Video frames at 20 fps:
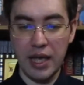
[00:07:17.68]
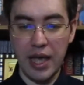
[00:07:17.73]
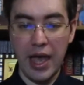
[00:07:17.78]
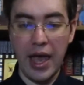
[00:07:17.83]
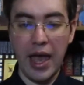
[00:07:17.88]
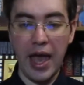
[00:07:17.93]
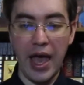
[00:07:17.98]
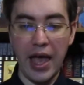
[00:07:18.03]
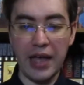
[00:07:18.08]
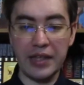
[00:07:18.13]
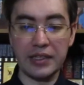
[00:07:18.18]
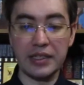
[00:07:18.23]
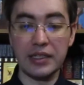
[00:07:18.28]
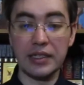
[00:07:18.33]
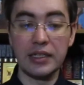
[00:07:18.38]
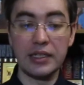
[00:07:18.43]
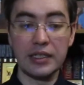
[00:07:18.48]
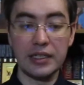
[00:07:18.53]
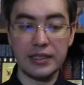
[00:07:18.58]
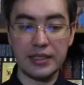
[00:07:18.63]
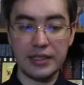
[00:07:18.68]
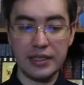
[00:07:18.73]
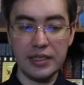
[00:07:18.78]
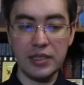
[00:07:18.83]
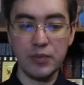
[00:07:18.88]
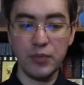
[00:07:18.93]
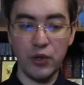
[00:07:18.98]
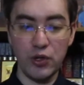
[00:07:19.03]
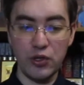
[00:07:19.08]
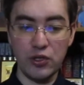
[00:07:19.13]
and this
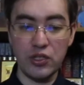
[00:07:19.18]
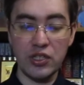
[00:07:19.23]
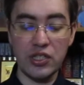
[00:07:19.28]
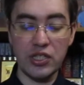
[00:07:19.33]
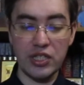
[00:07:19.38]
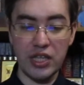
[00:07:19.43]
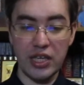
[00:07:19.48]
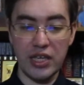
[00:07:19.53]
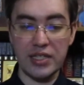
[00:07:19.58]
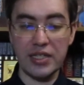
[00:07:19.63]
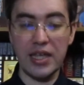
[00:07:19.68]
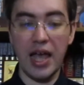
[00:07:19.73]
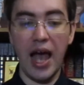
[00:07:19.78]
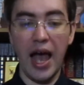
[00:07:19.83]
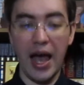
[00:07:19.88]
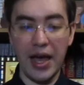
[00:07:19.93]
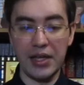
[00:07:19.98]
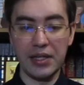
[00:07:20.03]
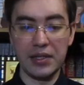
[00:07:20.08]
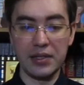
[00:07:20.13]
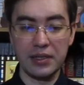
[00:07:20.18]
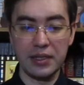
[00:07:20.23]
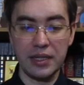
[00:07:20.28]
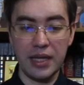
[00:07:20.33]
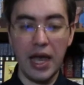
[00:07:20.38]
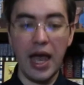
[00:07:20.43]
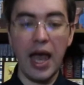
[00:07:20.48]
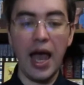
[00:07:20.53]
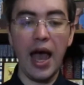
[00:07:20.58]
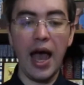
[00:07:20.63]
person says
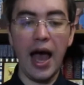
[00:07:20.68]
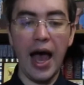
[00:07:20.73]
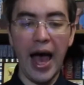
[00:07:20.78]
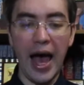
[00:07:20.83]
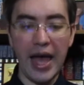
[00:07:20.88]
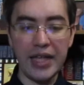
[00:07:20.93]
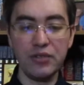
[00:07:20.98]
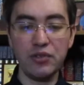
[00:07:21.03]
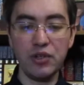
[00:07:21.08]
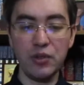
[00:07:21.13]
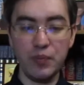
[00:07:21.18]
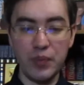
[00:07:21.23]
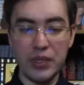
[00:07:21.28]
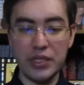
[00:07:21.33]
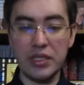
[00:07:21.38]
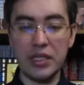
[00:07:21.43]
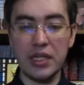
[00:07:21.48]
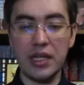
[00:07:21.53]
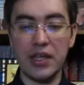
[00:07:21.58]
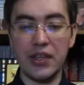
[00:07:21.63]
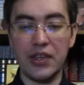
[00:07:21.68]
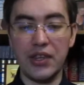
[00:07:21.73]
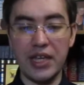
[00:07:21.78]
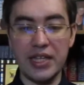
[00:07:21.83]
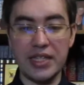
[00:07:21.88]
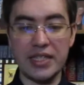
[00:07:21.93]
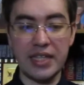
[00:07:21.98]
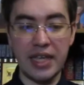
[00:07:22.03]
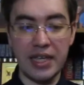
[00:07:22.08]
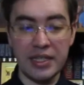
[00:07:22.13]
I'd repeat the
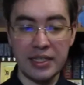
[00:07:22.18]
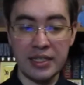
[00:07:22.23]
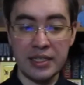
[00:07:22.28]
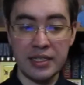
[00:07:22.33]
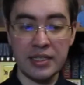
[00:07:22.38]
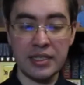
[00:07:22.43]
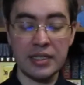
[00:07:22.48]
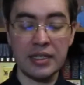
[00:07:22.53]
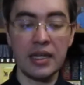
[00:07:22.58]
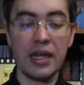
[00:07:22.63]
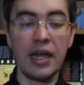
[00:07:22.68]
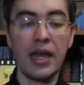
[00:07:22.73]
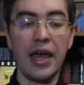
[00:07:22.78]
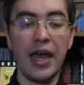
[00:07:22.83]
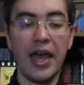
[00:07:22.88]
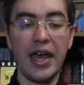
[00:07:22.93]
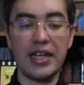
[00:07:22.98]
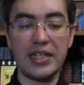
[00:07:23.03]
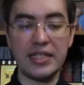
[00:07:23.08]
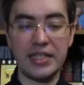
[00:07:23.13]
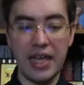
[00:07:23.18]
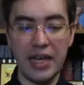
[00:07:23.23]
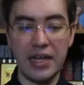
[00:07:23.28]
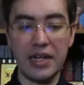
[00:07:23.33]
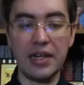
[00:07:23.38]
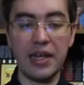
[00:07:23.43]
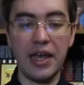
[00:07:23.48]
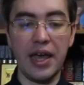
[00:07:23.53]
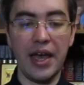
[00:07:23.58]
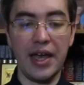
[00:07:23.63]
sentence exactly
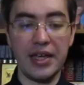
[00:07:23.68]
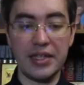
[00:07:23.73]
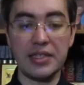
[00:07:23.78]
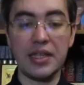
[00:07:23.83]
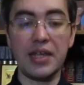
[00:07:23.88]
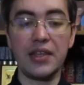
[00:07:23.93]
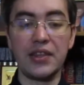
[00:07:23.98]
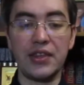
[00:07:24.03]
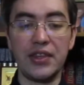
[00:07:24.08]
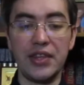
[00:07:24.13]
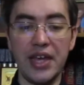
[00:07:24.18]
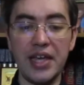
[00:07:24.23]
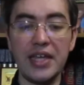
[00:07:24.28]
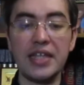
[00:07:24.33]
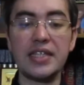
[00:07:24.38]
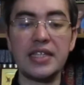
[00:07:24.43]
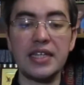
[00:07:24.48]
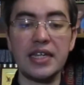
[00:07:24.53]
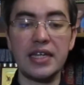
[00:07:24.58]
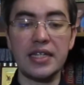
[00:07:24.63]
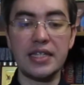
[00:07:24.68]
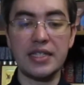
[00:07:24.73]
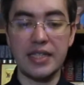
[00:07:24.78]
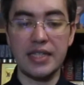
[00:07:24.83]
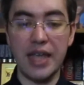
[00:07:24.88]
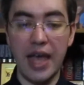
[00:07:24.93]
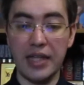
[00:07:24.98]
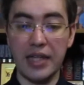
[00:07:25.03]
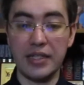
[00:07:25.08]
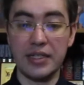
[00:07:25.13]
as they
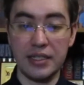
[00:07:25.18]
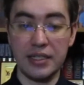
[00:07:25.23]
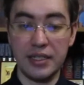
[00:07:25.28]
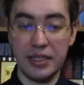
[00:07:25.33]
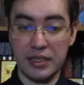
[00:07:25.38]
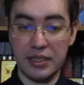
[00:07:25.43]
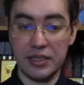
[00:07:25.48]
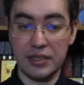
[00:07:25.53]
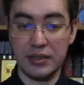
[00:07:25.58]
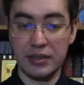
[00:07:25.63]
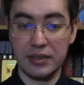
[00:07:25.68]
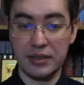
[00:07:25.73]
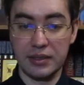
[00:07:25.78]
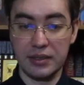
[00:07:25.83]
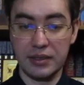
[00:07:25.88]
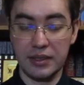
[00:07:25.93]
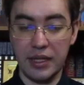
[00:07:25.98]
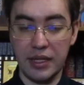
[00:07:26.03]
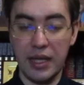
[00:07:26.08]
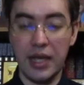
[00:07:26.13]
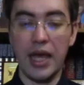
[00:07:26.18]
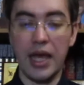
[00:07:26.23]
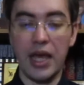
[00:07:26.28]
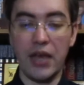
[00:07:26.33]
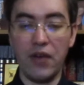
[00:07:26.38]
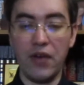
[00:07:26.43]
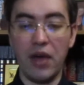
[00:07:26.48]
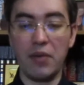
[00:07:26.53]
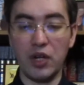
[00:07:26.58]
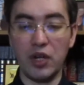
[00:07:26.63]
said it. If
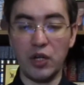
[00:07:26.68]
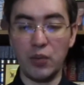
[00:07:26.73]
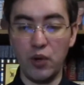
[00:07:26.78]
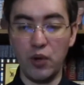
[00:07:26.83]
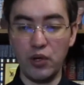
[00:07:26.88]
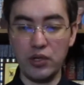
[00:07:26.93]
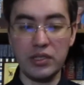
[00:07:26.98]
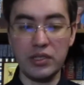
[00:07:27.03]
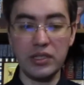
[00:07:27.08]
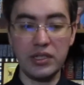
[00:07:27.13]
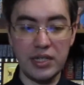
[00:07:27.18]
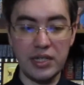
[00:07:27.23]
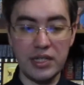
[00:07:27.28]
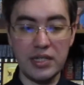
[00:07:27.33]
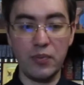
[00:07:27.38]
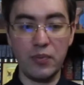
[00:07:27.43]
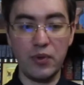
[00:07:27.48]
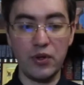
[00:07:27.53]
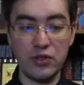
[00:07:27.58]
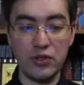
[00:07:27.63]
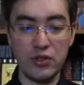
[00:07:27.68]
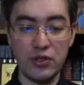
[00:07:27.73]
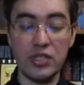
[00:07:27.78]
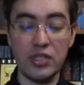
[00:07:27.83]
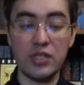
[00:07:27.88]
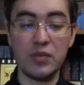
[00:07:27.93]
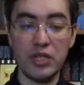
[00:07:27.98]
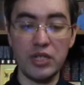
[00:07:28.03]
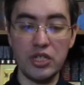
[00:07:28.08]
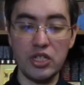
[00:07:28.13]
I'm reporting this person's
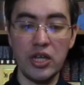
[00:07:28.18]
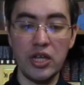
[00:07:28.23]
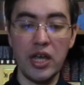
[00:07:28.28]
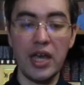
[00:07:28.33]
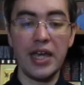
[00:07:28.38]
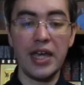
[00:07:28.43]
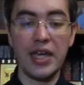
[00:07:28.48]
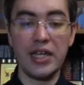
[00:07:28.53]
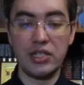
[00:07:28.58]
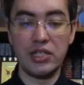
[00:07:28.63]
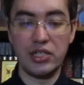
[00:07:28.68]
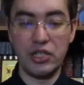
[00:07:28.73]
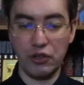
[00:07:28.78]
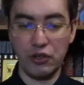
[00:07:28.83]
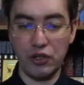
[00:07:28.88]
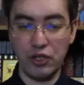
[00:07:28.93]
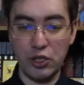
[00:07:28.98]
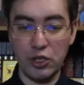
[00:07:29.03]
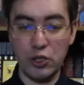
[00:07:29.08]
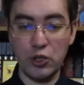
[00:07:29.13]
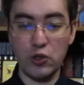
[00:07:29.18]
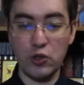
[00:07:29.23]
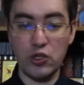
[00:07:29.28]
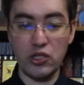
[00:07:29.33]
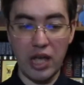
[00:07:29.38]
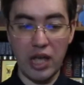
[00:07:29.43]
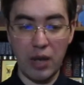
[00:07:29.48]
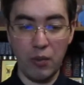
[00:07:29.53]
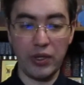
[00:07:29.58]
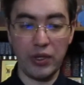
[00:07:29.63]
speech indirectly to
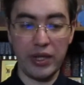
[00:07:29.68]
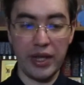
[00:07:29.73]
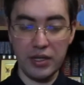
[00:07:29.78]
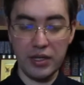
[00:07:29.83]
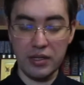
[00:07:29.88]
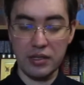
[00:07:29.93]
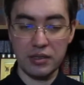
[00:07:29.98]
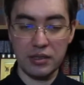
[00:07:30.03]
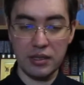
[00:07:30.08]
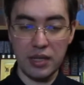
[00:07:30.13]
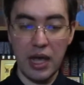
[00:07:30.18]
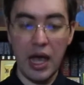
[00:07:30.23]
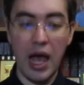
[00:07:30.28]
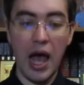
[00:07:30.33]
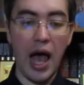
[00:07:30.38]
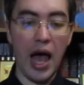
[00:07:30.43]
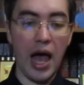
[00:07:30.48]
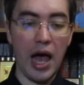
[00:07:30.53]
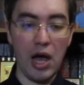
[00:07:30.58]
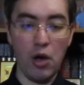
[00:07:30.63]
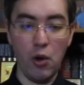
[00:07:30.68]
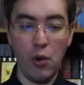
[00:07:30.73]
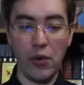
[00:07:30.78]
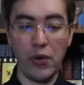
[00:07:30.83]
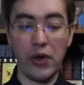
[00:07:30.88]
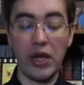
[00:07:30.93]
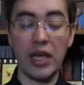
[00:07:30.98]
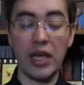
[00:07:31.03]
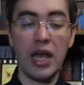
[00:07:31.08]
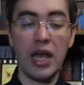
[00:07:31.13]
someone else, however,
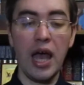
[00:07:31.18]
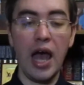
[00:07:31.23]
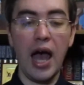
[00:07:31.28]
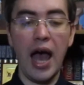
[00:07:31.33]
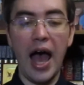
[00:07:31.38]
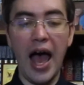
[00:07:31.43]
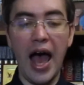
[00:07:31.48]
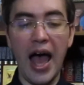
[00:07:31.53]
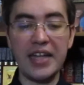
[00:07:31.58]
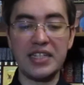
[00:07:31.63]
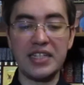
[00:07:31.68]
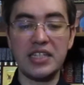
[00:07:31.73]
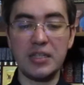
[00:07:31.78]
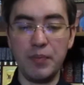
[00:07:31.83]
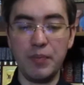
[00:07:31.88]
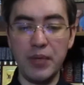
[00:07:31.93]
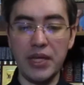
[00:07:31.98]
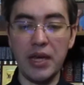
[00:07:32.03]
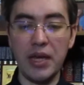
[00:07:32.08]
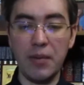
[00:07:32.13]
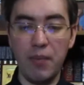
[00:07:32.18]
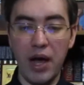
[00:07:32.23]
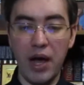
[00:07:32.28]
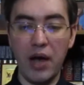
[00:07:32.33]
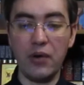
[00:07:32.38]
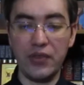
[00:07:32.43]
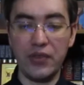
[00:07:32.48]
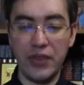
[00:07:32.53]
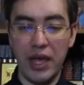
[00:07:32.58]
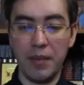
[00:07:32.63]
I'd speak about
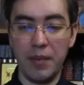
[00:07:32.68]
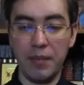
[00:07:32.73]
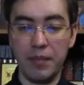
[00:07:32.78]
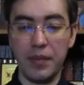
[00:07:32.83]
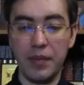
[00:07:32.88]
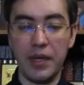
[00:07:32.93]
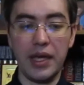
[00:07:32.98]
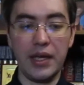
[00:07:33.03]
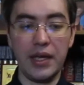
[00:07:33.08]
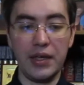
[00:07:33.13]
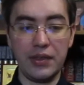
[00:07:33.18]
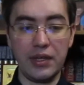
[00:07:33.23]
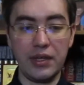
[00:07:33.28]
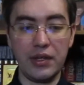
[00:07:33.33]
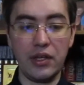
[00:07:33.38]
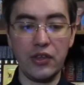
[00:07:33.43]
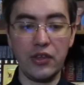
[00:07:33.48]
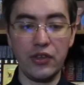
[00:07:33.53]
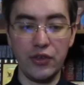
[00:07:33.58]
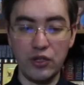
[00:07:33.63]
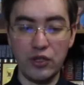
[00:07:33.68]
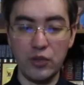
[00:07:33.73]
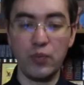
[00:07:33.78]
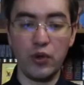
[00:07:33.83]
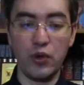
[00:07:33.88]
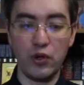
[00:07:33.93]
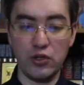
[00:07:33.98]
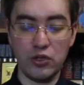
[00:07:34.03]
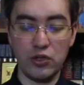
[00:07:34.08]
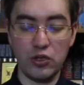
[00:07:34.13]
them in the third
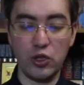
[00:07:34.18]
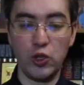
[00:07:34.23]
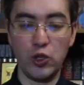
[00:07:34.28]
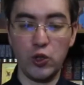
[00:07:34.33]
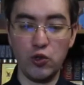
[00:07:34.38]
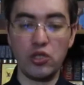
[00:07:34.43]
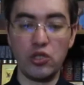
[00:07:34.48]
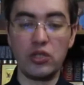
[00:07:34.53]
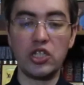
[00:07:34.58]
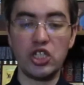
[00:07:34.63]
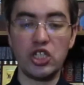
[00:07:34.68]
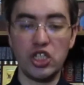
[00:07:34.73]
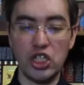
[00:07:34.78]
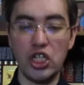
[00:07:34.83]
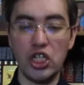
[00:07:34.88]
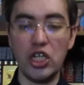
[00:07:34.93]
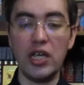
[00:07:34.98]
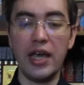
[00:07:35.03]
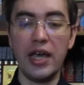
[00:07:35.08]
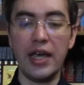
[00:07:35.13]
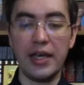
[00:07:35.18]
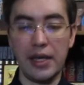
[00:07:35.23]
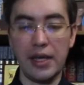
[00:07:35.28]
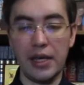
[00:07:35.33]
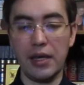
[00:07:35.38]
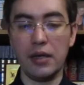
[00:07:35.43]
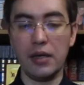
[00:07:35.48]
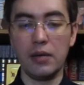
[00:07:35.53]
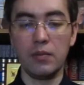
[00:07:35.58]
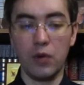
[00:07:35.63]
person using she, he,
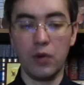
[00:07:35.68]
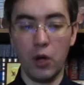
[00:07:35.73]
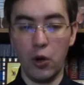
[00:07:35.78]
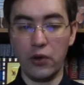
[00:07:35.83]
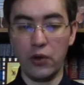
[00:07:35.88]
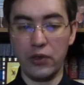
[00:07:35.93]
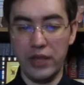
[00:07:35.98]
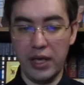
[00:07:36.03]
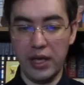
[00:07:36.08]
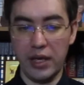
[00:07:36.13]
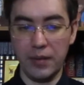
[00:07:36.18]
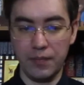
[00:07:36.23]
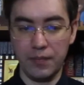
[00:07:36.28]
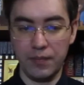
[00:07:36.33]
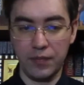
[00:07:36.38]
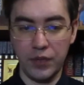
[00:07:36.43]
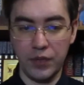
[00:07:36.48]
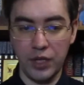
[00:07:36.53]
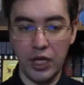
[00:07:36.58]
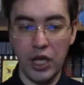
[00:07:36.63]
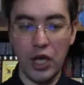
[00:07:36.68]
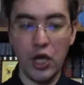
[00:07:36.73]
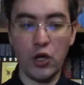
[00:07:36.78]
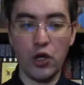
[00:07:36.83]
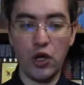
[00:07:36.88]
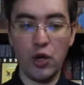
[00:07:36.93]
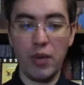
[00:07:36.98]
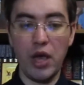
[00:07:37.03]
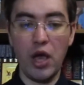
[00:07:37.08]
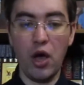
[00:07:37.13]
or they. You
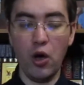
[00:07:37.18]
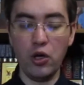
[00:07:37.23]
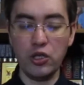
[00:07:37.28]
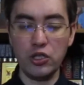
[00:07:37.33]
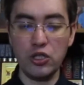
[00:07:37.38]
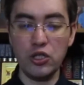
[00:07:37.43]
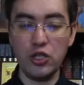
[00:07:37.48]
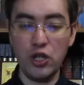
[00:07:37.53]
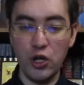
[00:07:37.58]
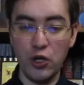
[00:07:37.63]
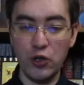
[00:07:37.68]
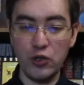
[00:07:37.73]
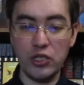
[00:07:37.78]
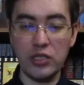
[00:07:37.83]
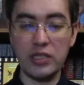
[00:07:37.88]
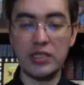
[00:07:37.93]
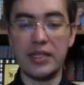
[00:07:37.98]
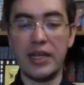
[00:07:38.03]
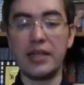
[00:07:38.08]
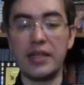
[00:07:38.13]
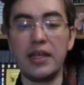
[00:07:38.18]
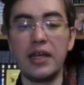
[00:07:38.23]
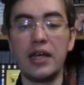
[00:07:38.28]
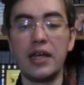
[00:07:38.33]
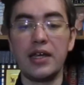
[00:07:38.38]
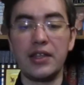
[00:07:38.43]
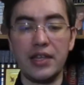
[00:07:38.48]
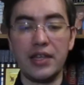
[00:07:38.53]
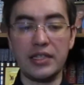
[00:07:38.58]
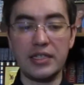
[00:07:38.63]
may also notice that
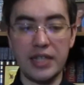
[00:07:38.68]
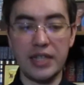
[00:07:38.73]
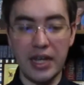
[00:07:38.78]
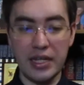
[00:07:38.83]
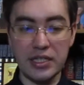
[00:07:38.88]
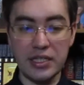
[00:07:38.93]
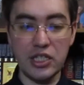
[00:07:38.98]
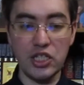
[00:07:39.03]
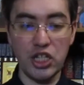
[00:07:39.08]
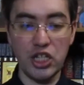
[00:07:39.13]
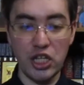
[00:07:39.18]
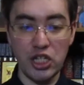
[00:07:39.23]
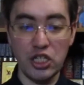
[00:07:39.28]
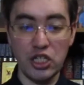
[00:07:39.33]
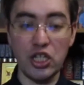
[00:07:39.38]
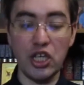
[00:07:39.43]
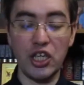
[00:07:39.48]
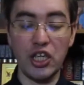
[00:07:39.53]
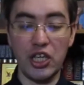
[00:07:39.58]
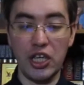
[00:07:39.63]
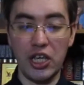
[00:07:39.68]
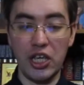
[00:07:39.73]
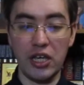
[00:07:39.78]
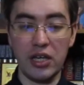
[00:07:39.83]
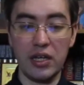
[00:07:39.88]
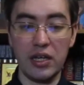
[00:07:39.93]
the tense changed here.